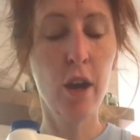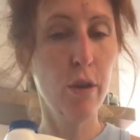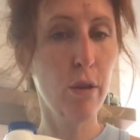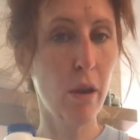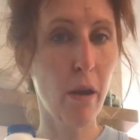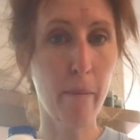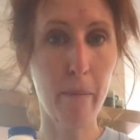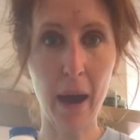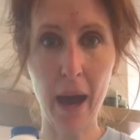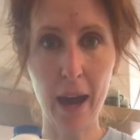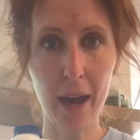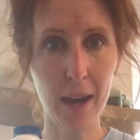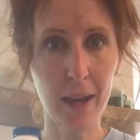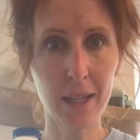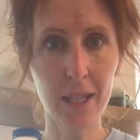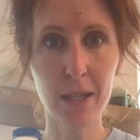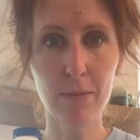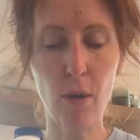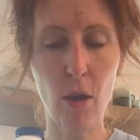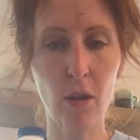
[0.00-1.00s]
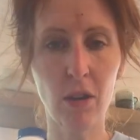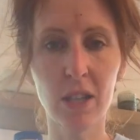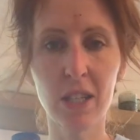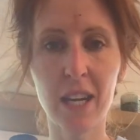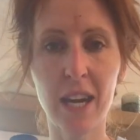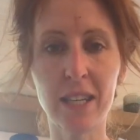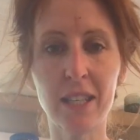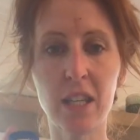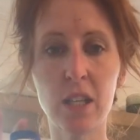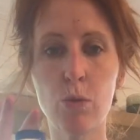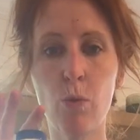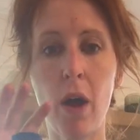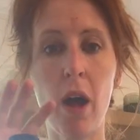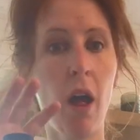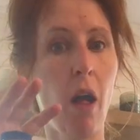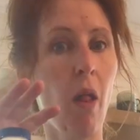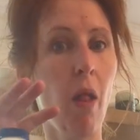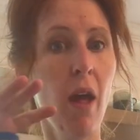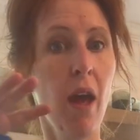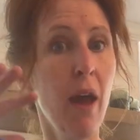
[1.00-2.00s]
You can buy it in a smaller size as
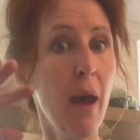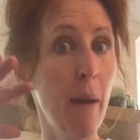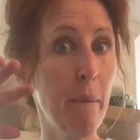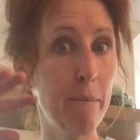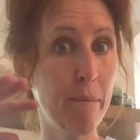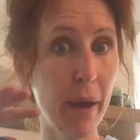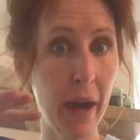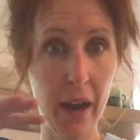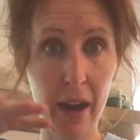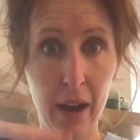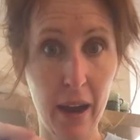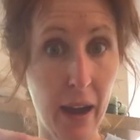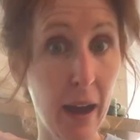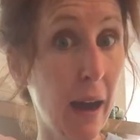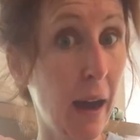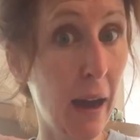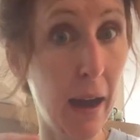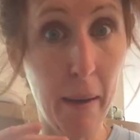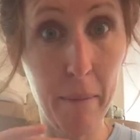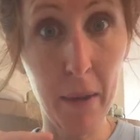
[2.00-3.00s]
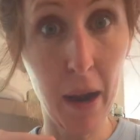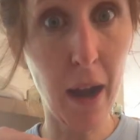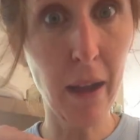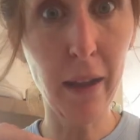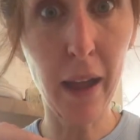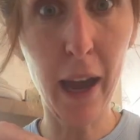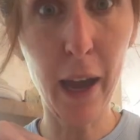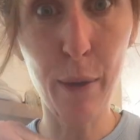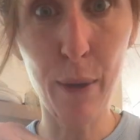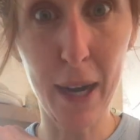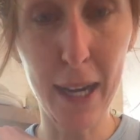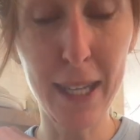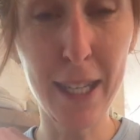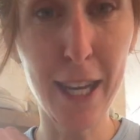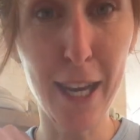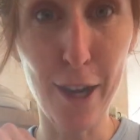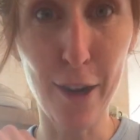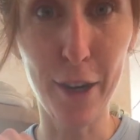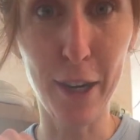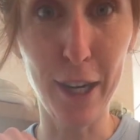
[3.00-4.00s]
well, but I'm not lying when I
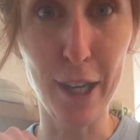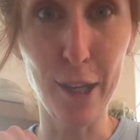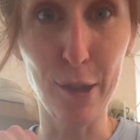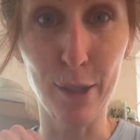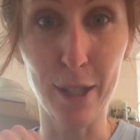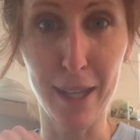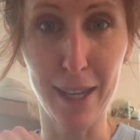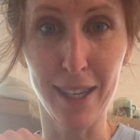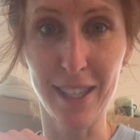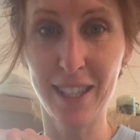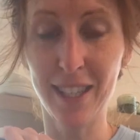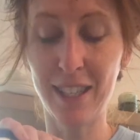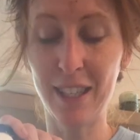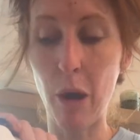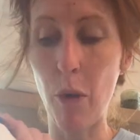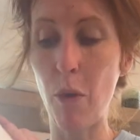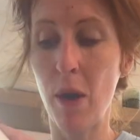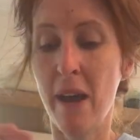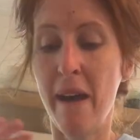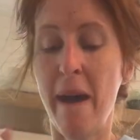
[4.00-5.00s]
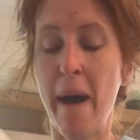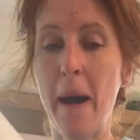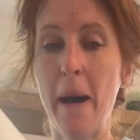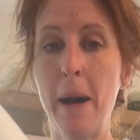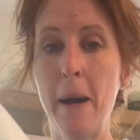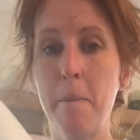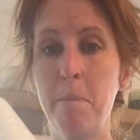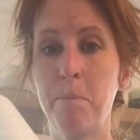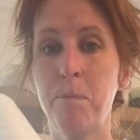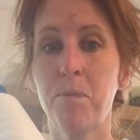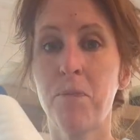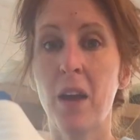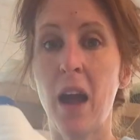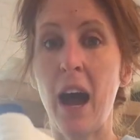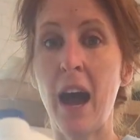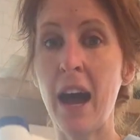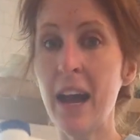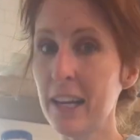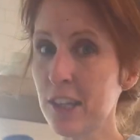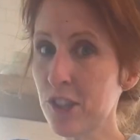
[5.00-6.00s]
say you're going to use this. So
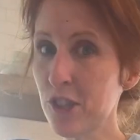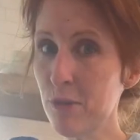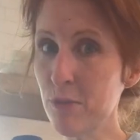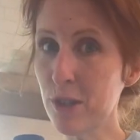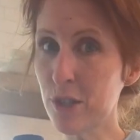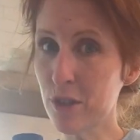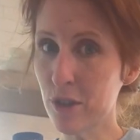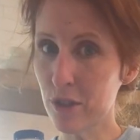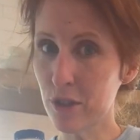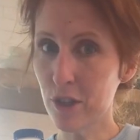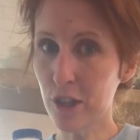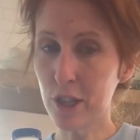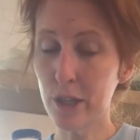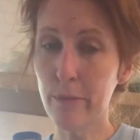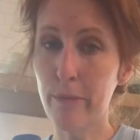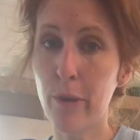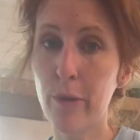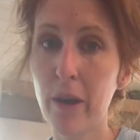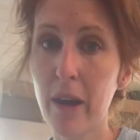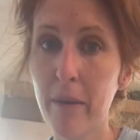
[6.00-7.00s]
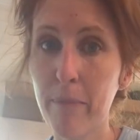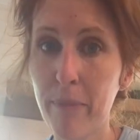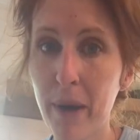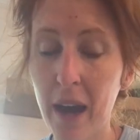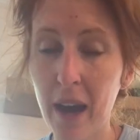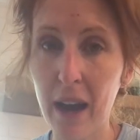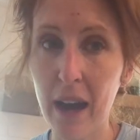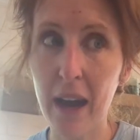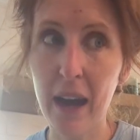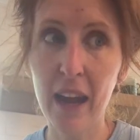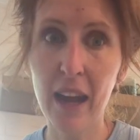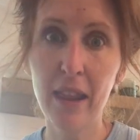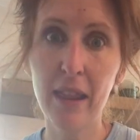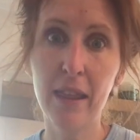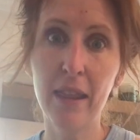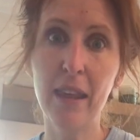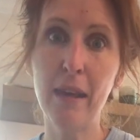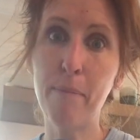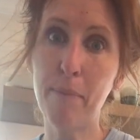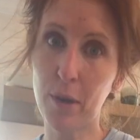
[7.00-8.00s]
I actually was turned on to Bona by
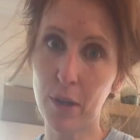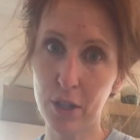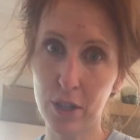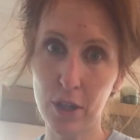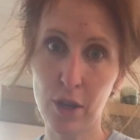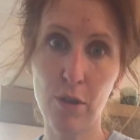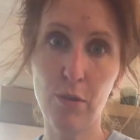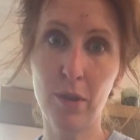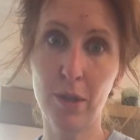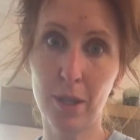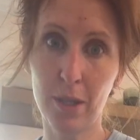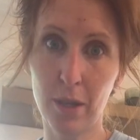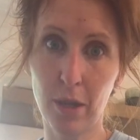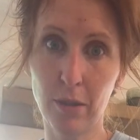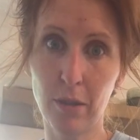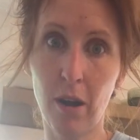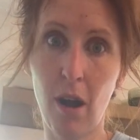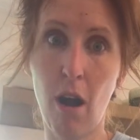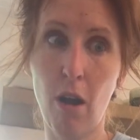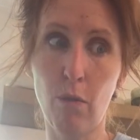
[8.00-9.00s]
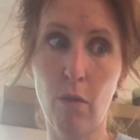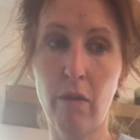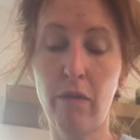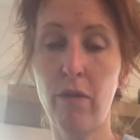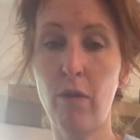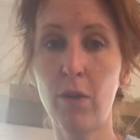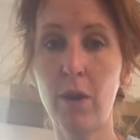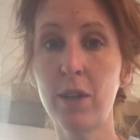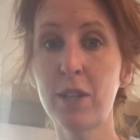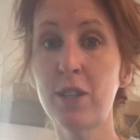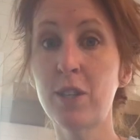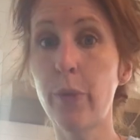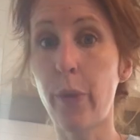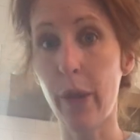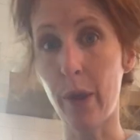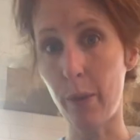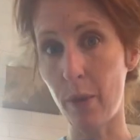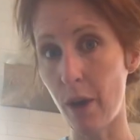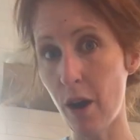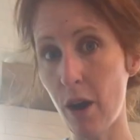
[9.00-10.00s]
the person who installed our hardwood floors. So they
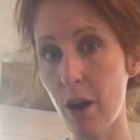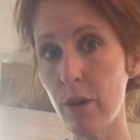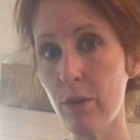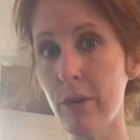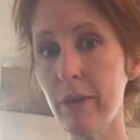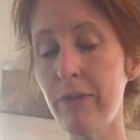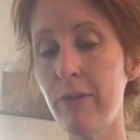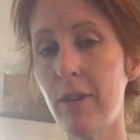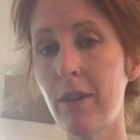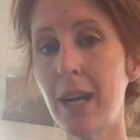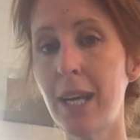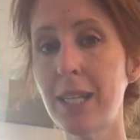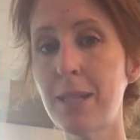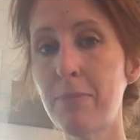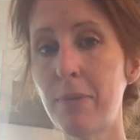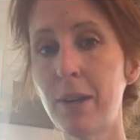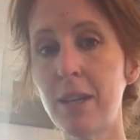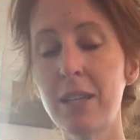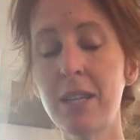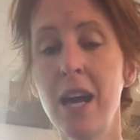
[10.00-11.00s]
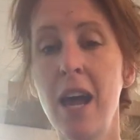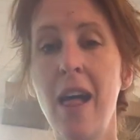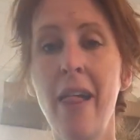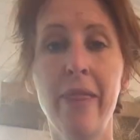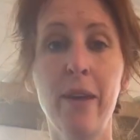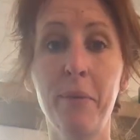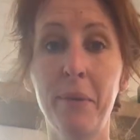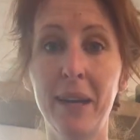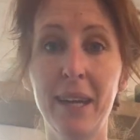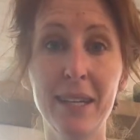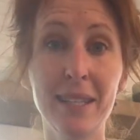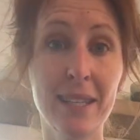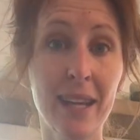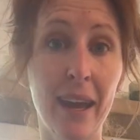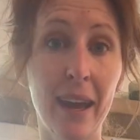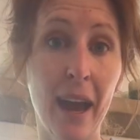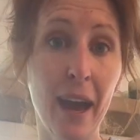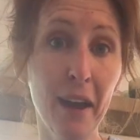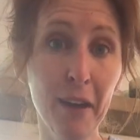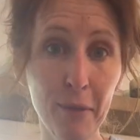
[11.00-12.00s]
were a hardwood floor expert that when I
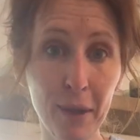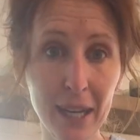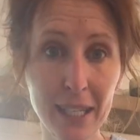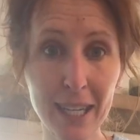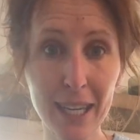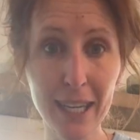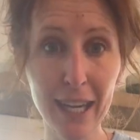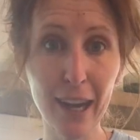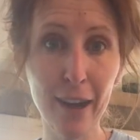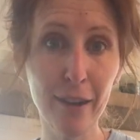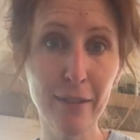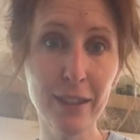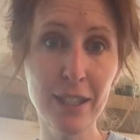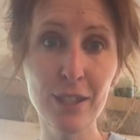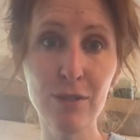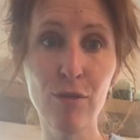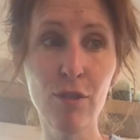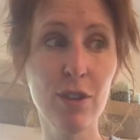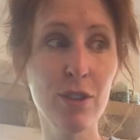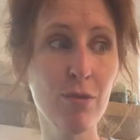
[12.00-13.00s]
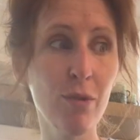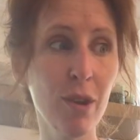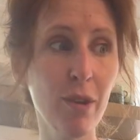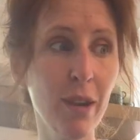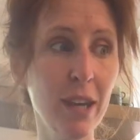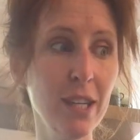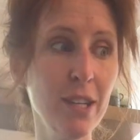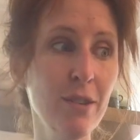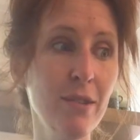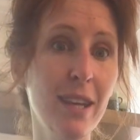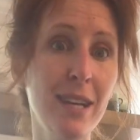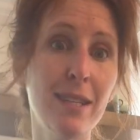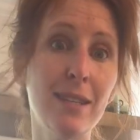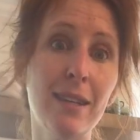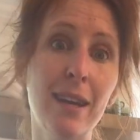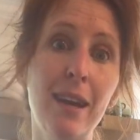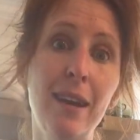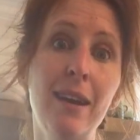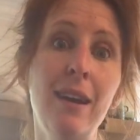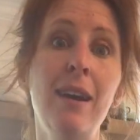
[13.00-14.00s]
said, how do I take care of these floors? What do I do? They
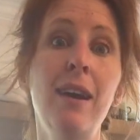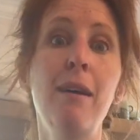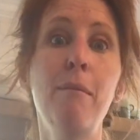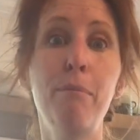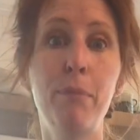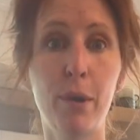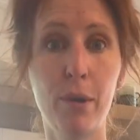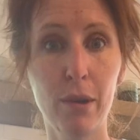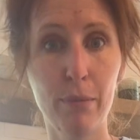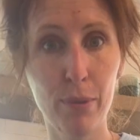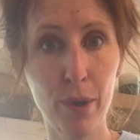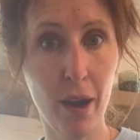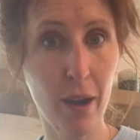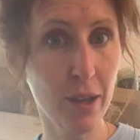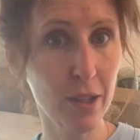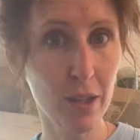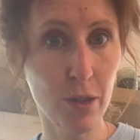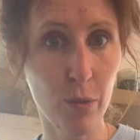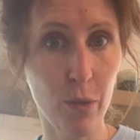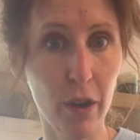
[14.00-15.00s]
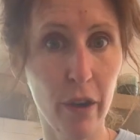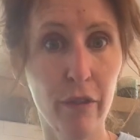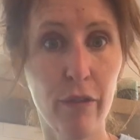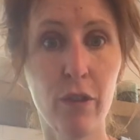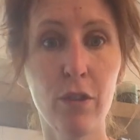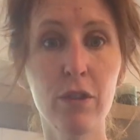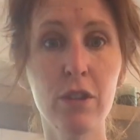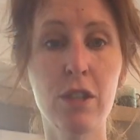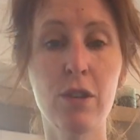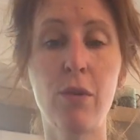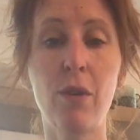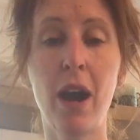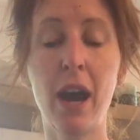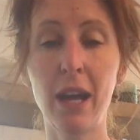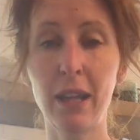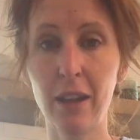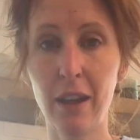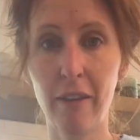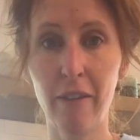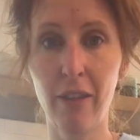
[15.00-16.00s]
said, Bona products are wonderful. So I
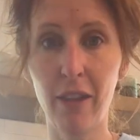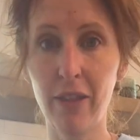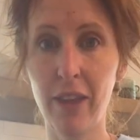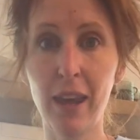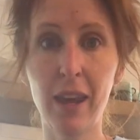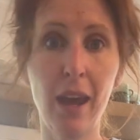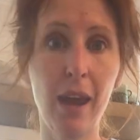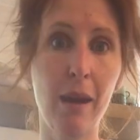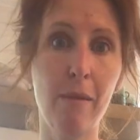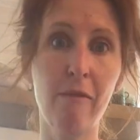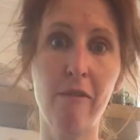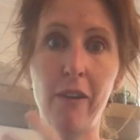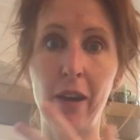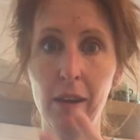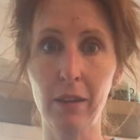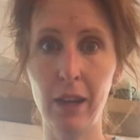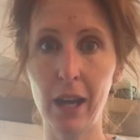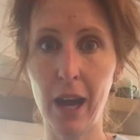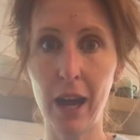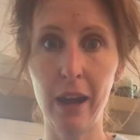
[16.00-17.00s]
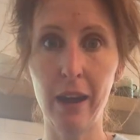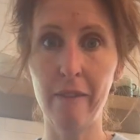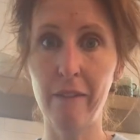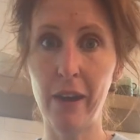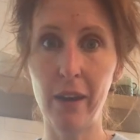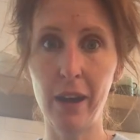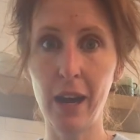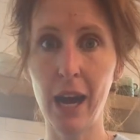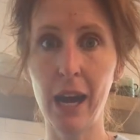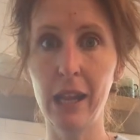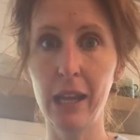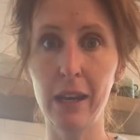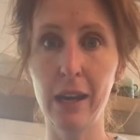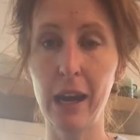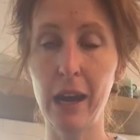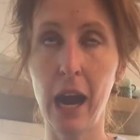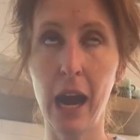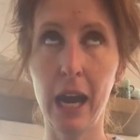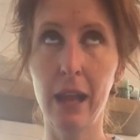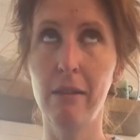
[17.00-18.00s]
love that they came very
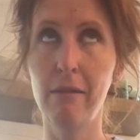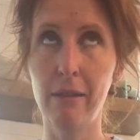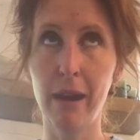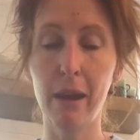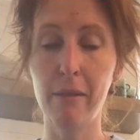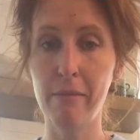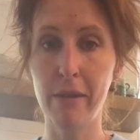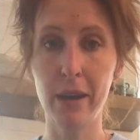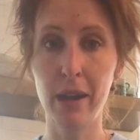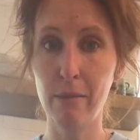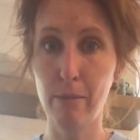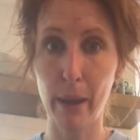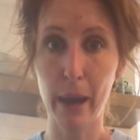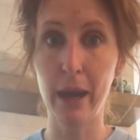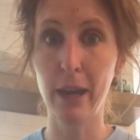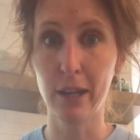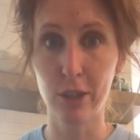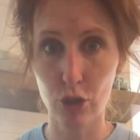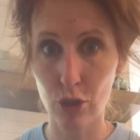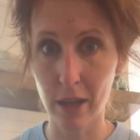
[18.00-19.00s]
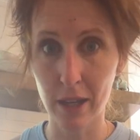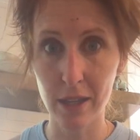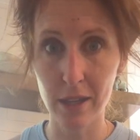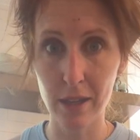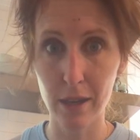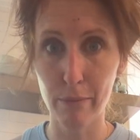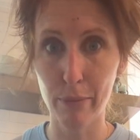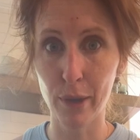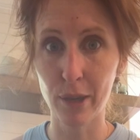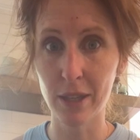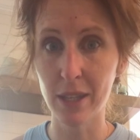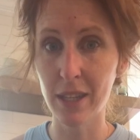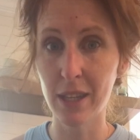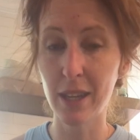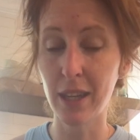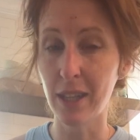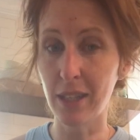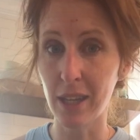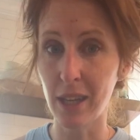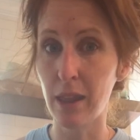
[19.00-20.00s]
highly recommended by a trusted person
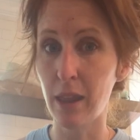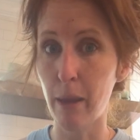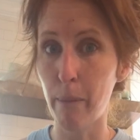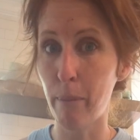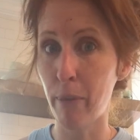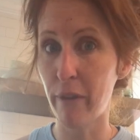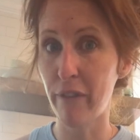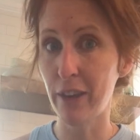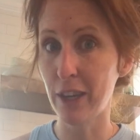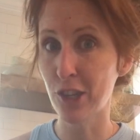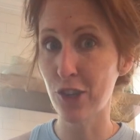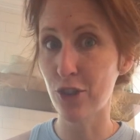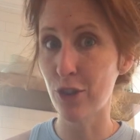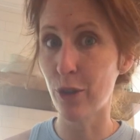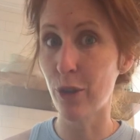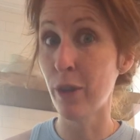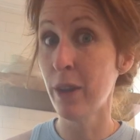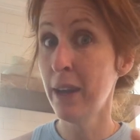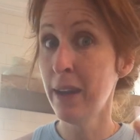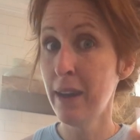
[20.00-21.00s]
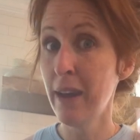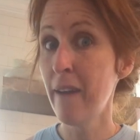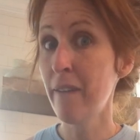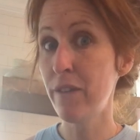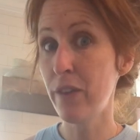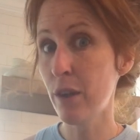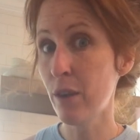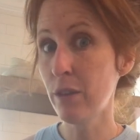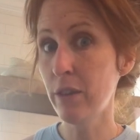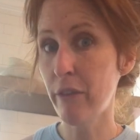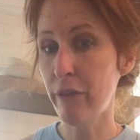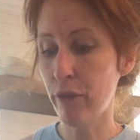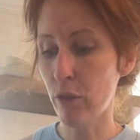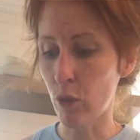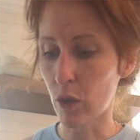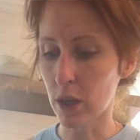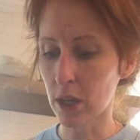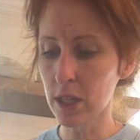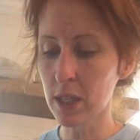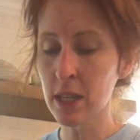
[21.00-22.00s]
that's in the professional field of
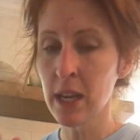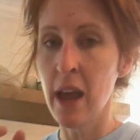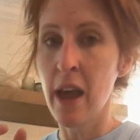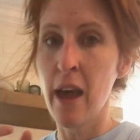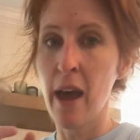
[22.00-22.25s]
floors.